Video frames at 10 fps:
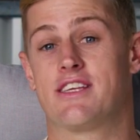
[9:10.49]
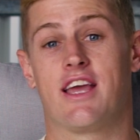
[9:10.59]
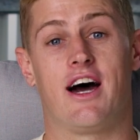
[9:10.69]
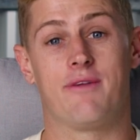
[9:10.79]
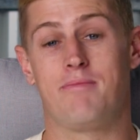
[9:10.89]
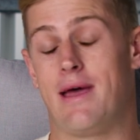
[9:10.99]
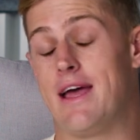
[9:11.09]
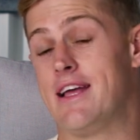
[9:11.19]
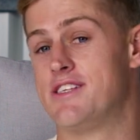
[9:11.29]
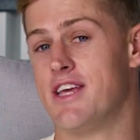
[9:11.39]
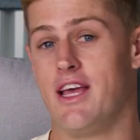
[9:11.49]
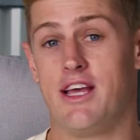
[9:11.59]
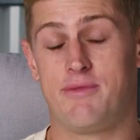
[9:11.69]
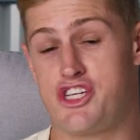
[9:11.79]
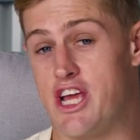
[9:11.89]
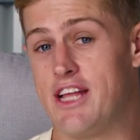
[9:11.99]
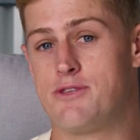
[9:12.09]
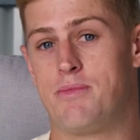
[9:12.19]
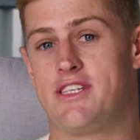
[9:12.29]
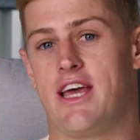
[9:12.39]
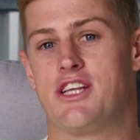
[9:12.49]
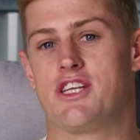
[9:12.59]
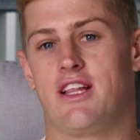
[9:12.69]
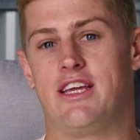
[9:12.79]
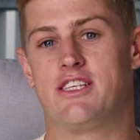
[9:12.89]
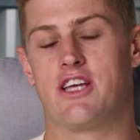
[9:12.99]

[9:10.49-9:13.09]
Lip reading: garden beds, sheds potentially.